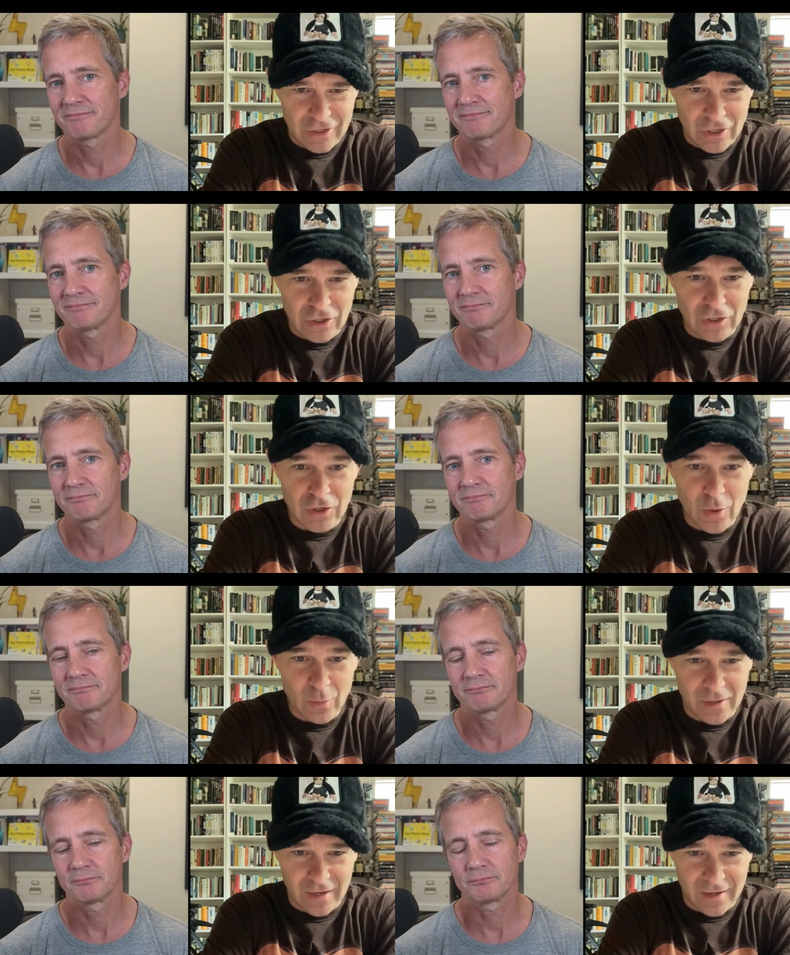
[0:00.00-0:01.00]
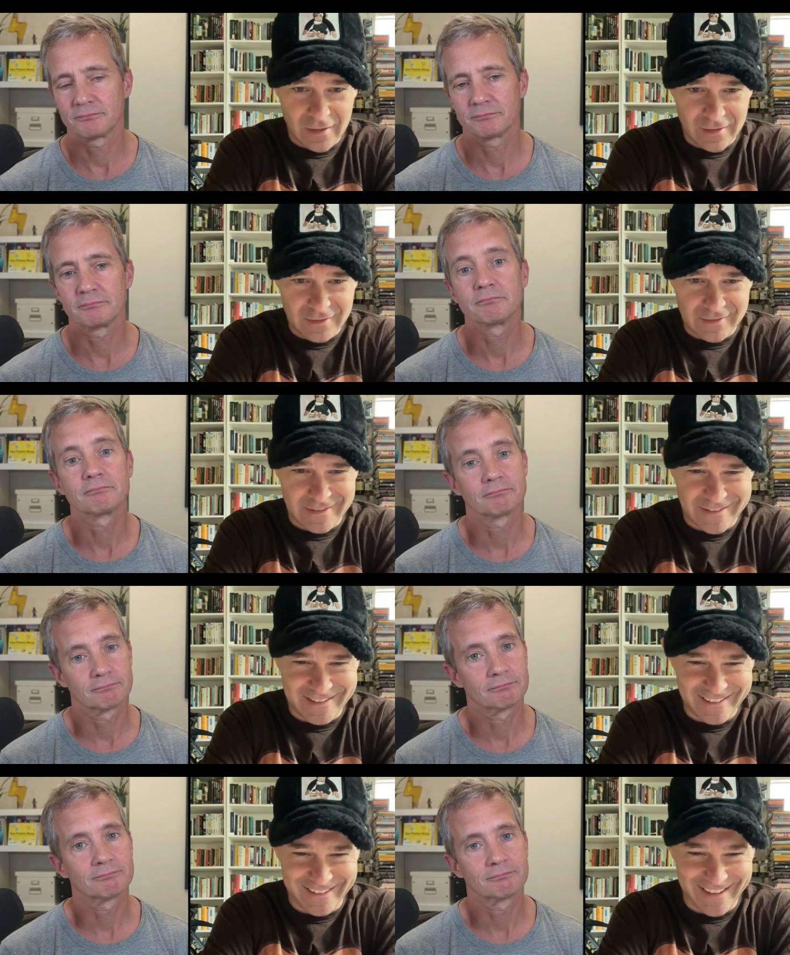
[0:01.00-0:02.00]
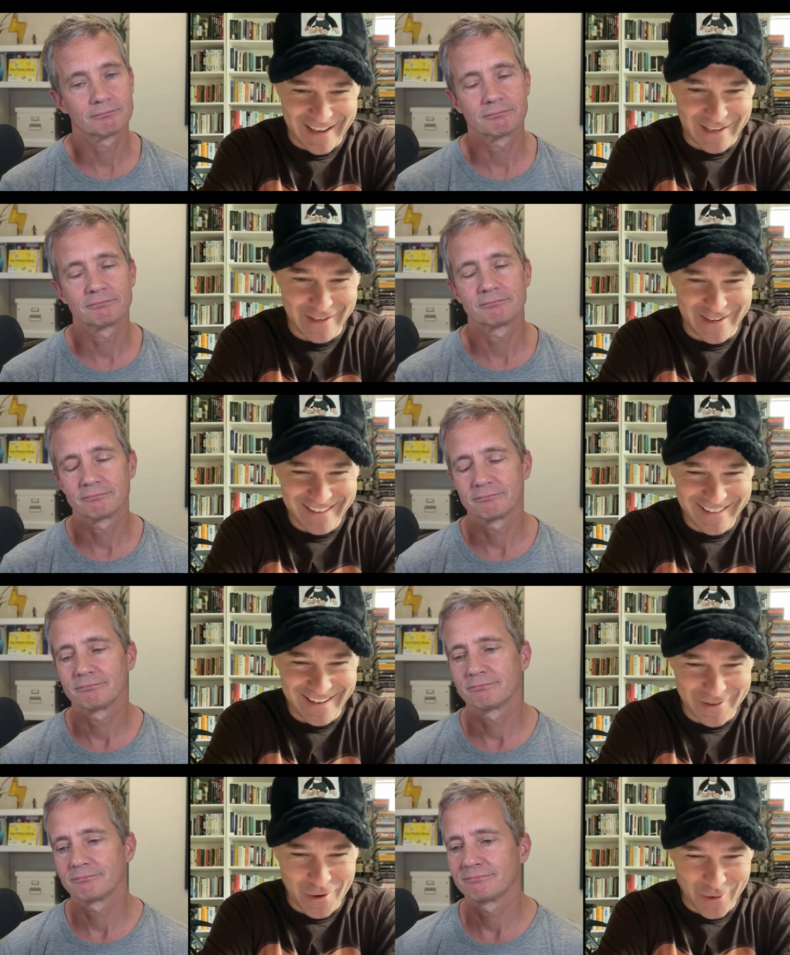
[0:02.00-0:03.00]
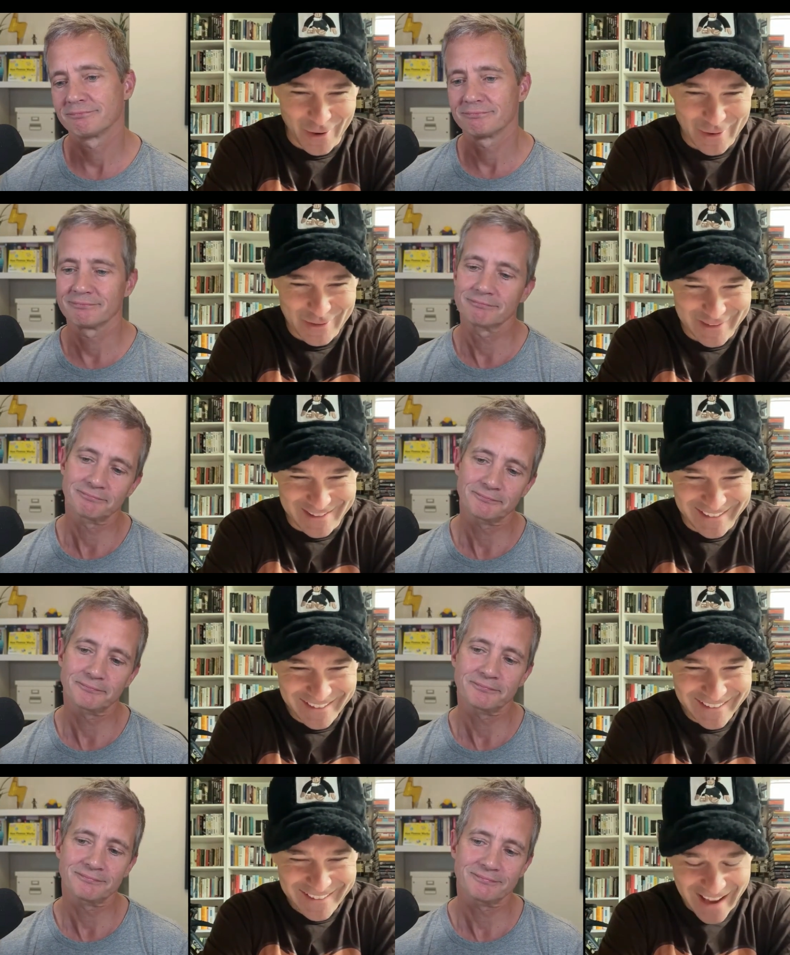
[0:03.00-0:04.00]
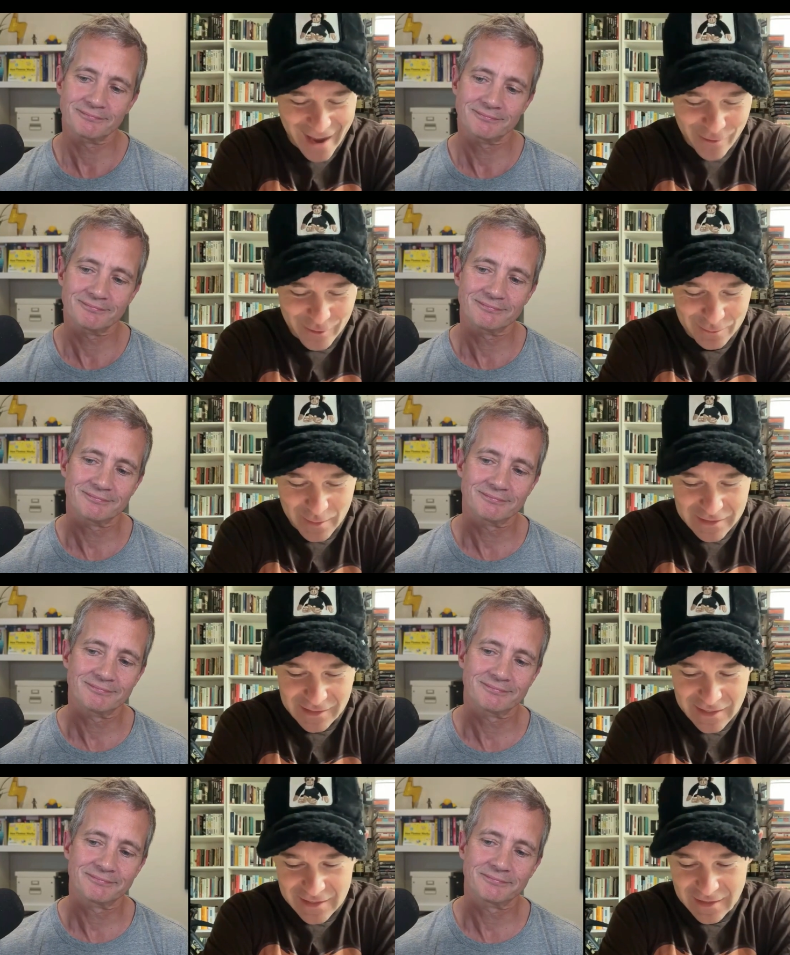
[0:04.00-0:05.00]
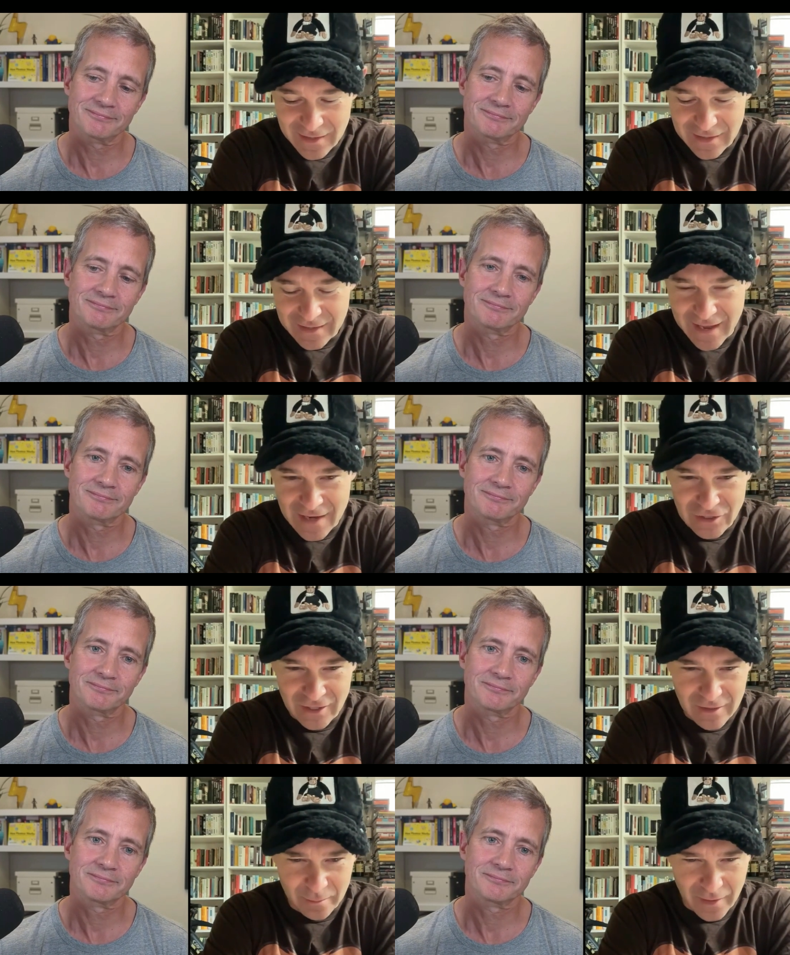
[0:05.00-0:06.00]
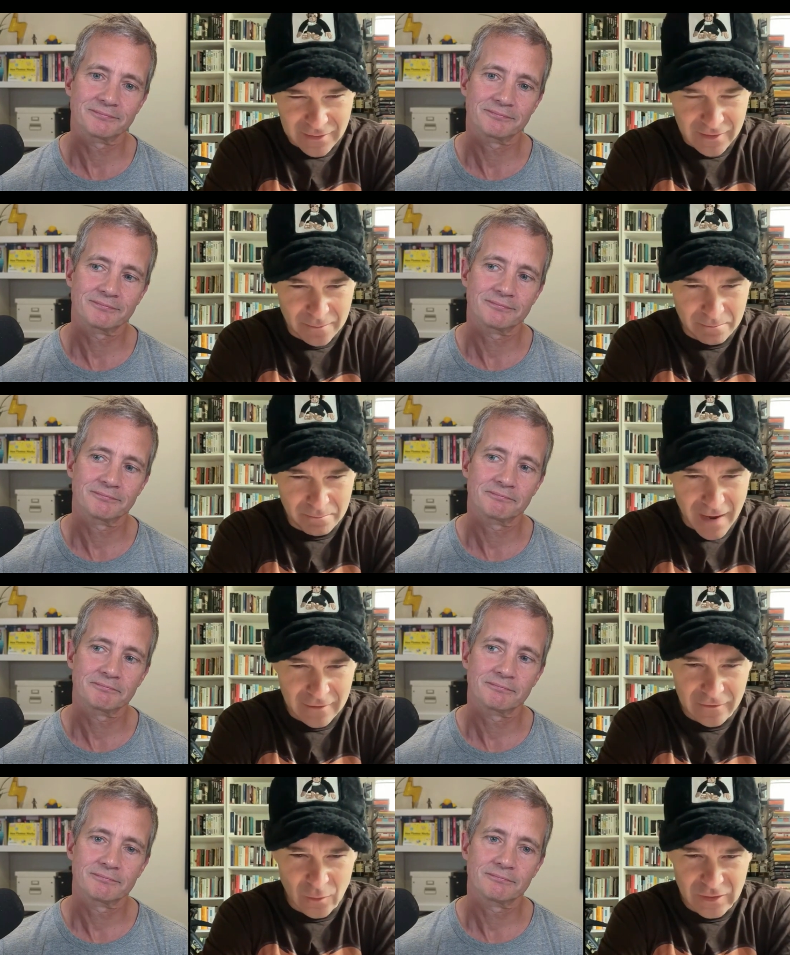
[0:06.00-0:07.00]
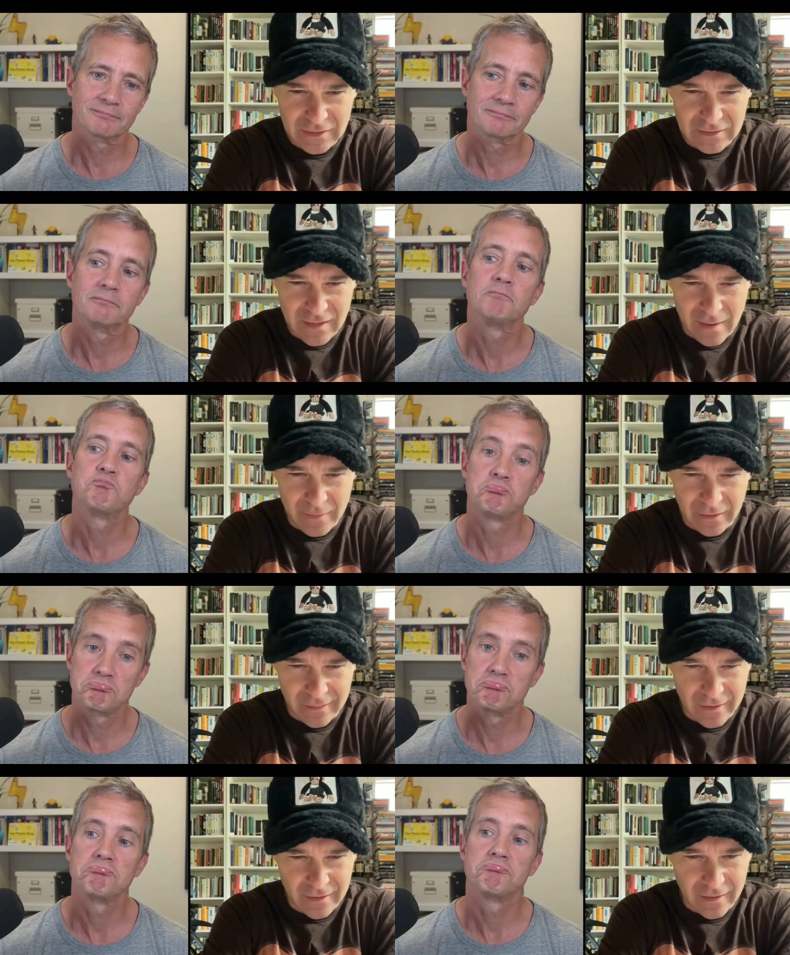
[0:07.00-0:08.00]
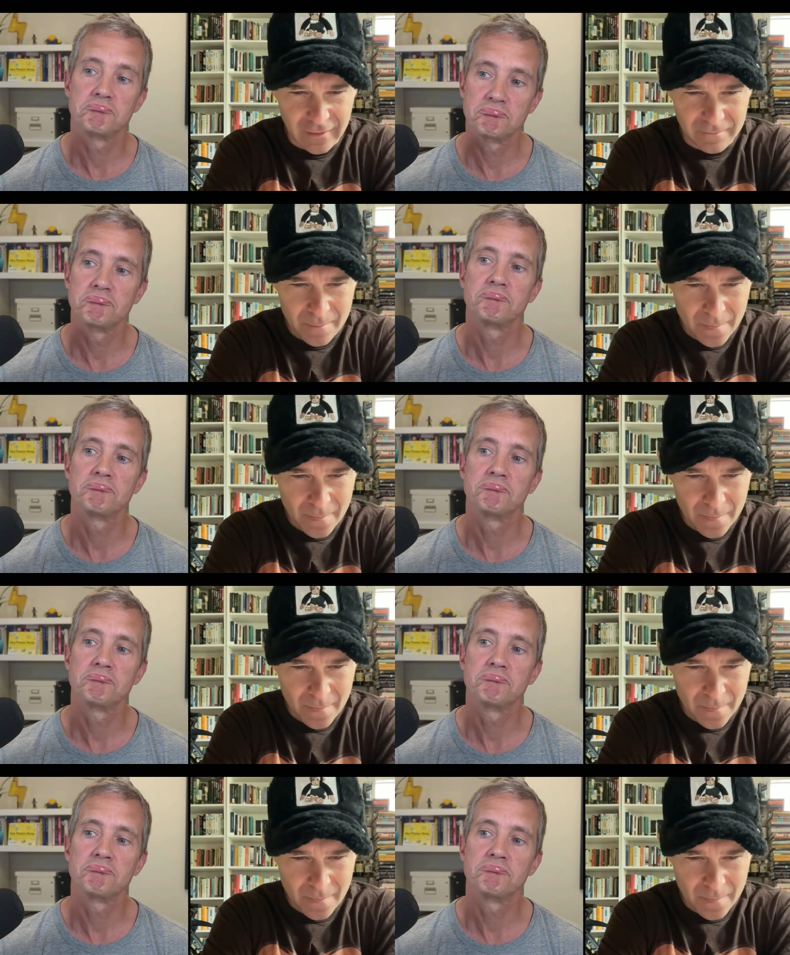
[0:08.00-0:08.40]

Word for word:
Speaker 1: yoga, in quotes, I was busy catching up on some macroeconomic thinking,